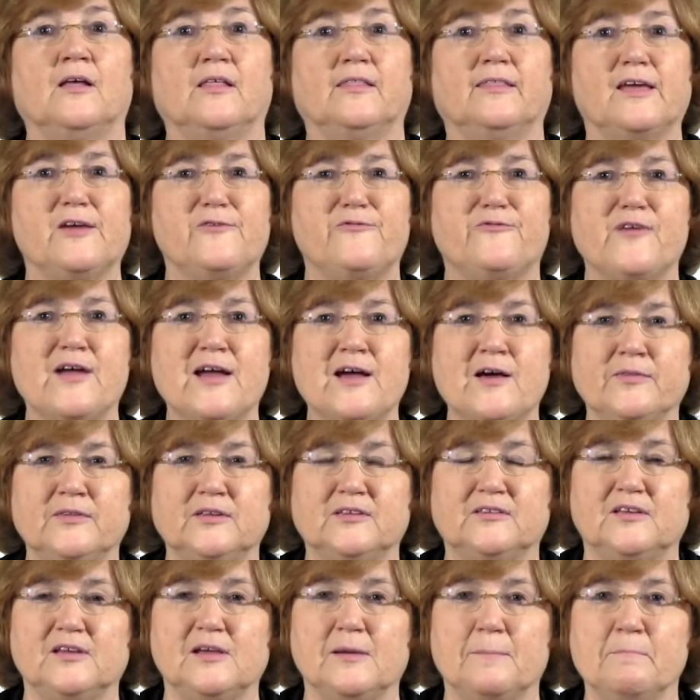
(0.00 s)
They found
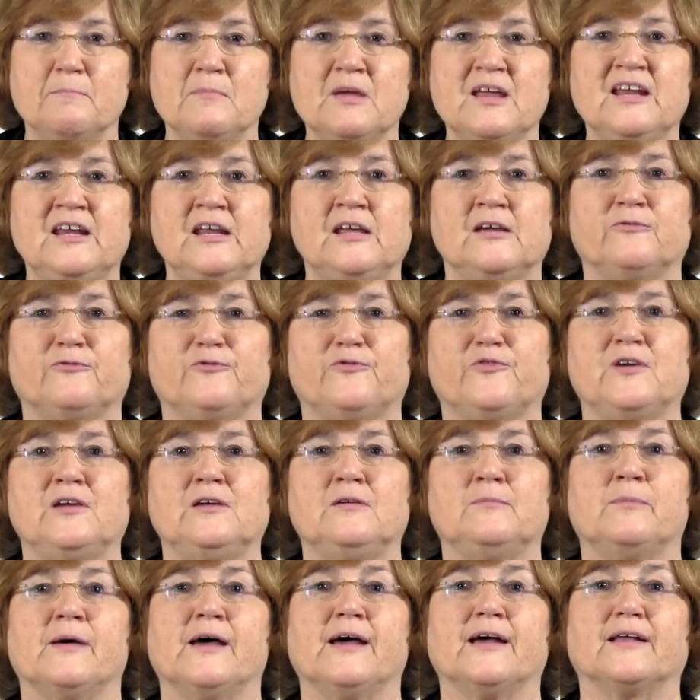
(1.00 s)
that the immediate
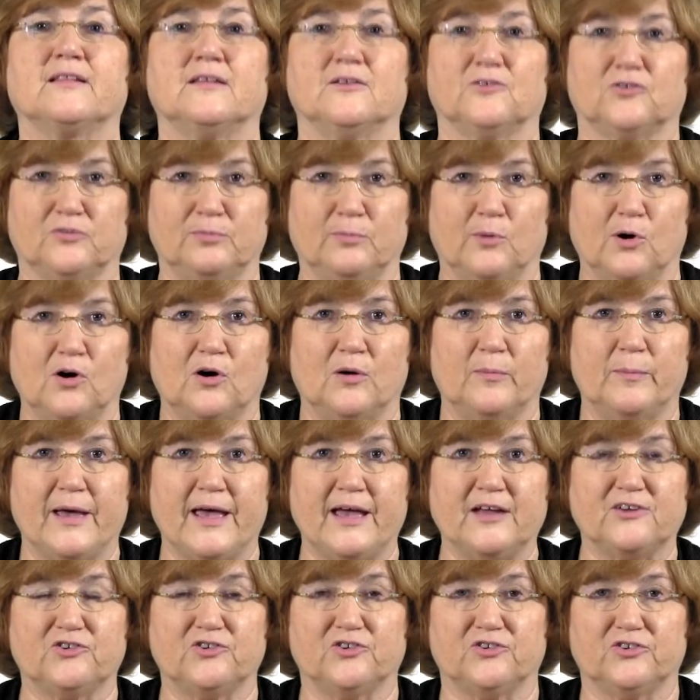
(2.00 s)
feedback the small
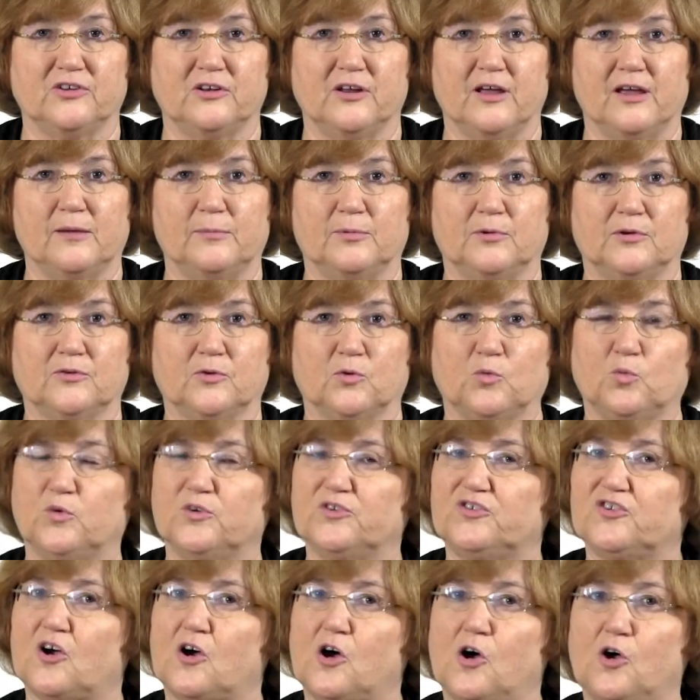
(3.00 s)
batches enabled
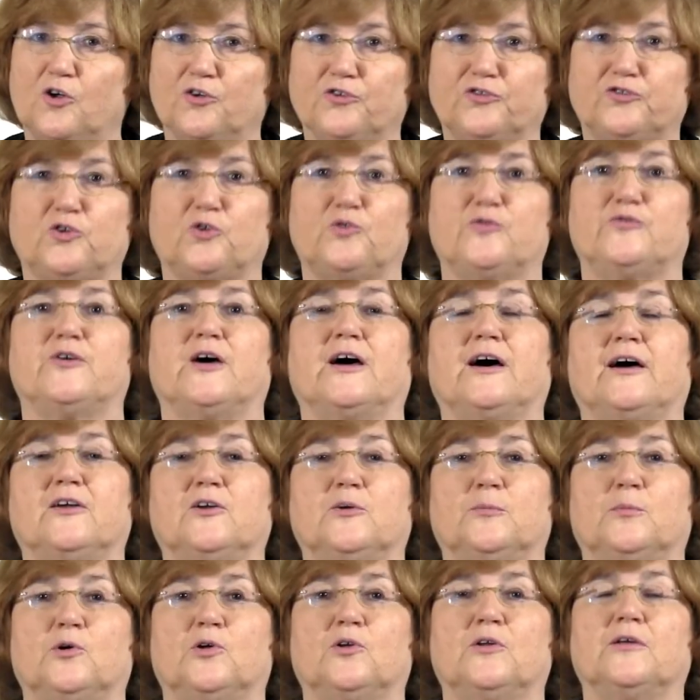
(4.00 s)
was also
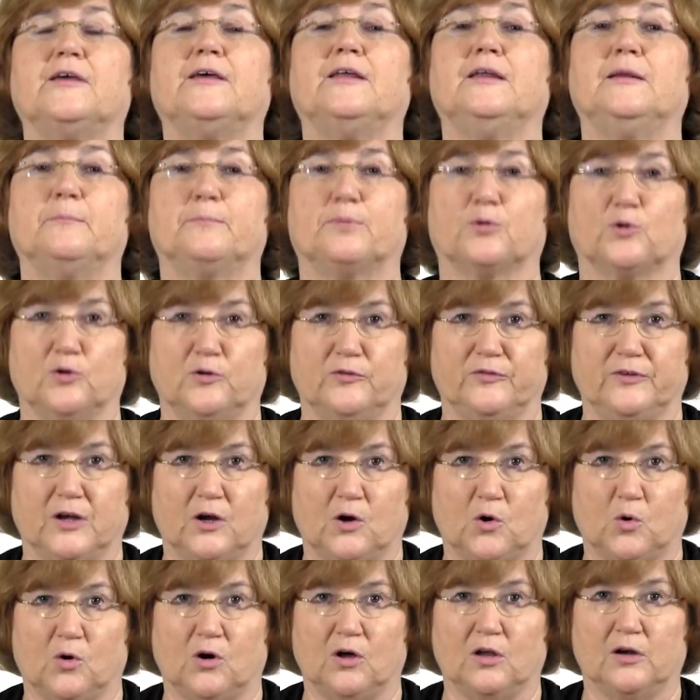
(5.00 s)
valuable in
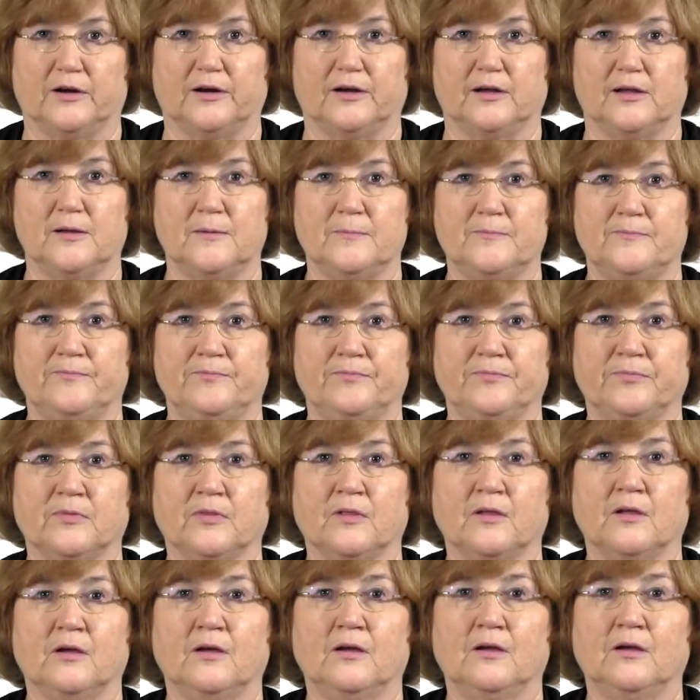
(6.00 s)
improving quality.
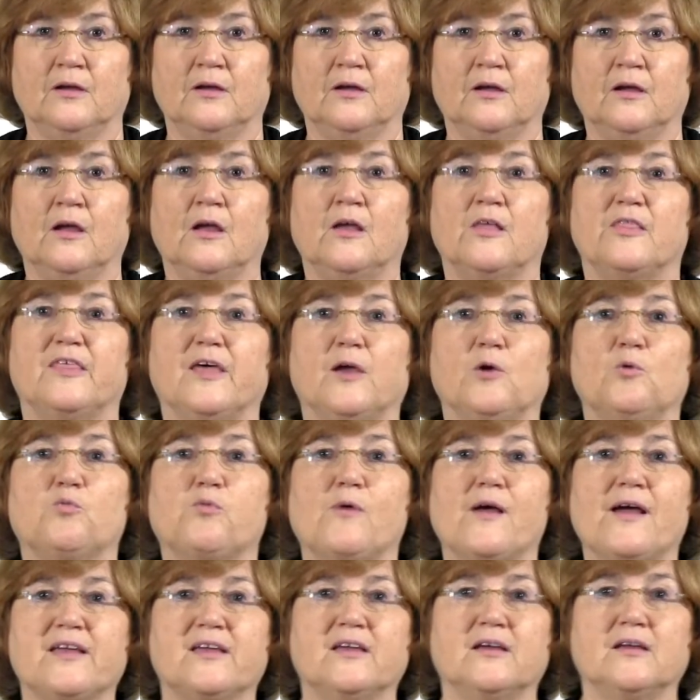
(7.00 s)
They
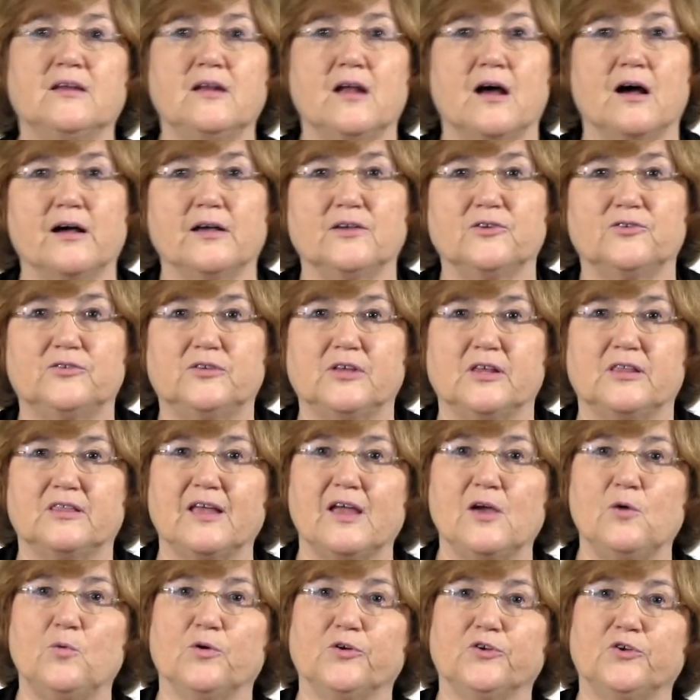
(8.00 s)
recognized that
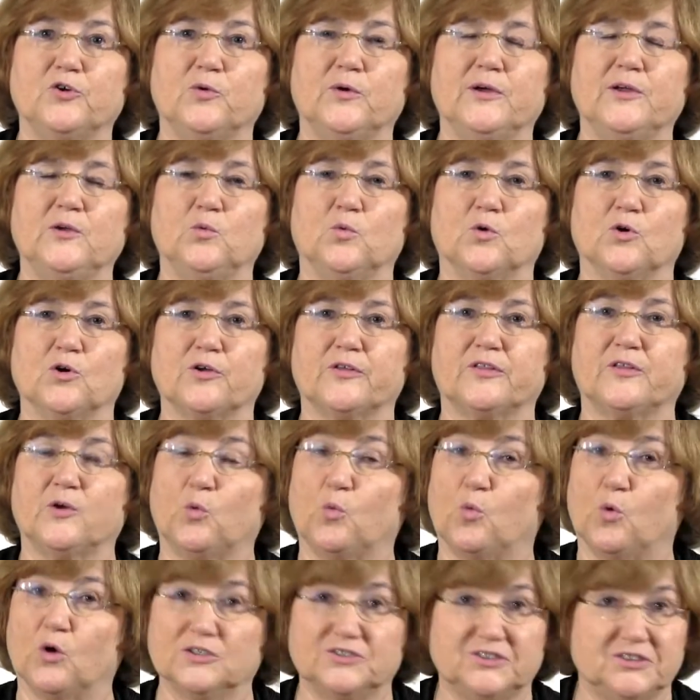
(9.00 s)
they were doing work
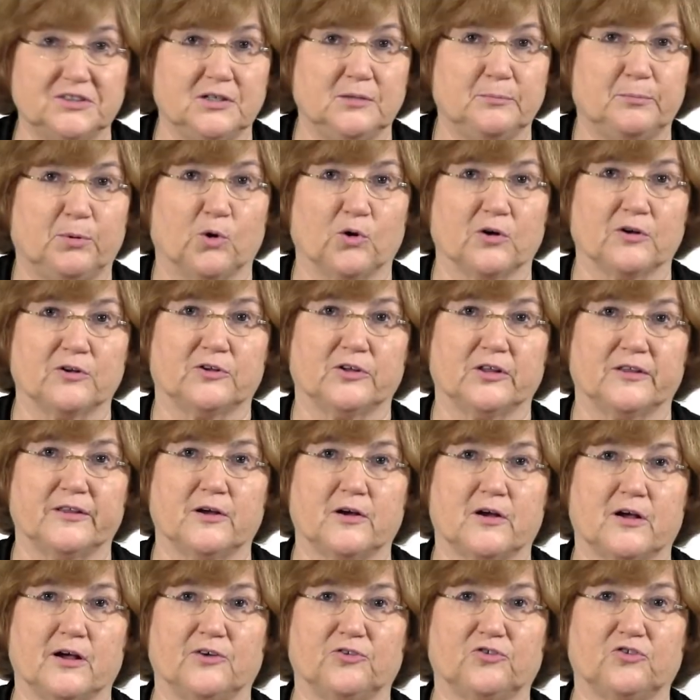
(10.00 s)
that wasn't important to
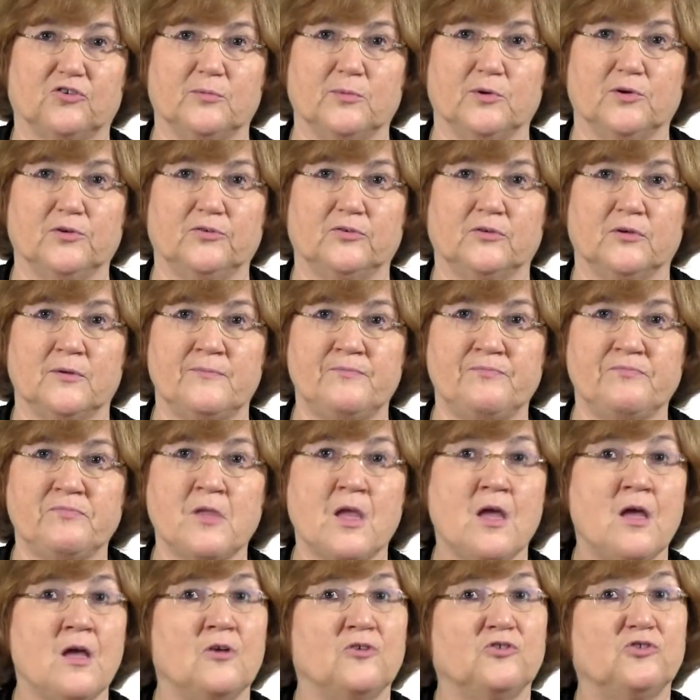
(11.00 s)
their customers,
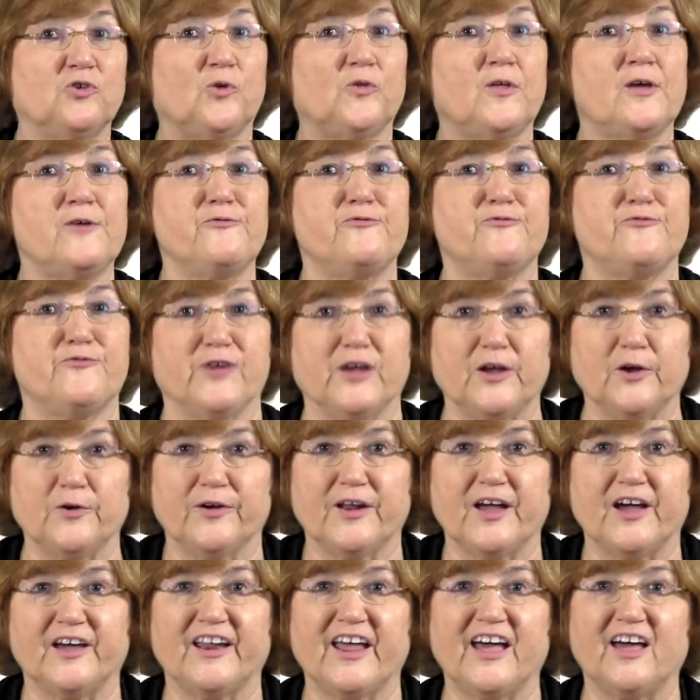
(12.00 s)
so they
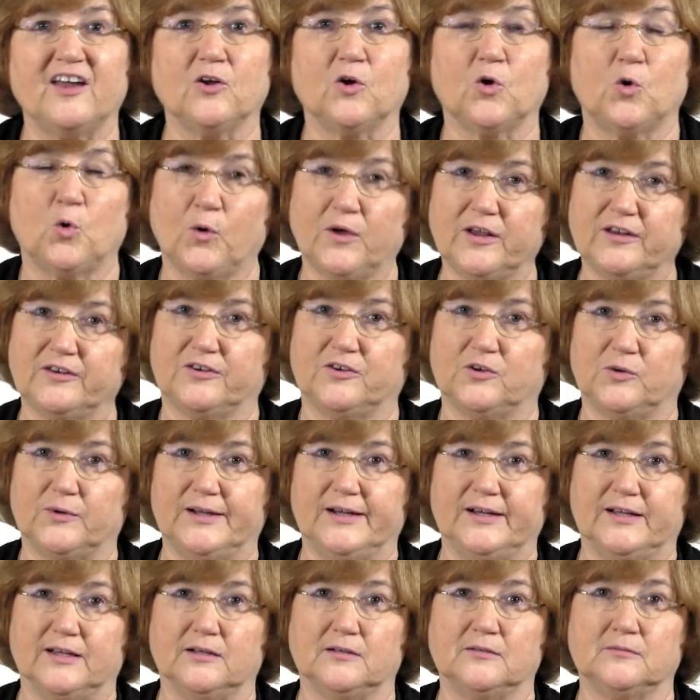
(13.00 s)
figured out how to quit
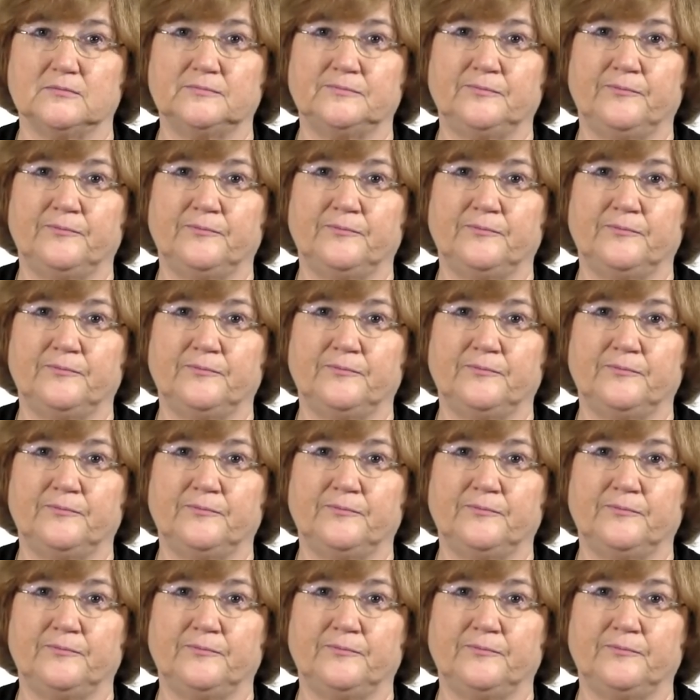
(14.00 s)
doing it.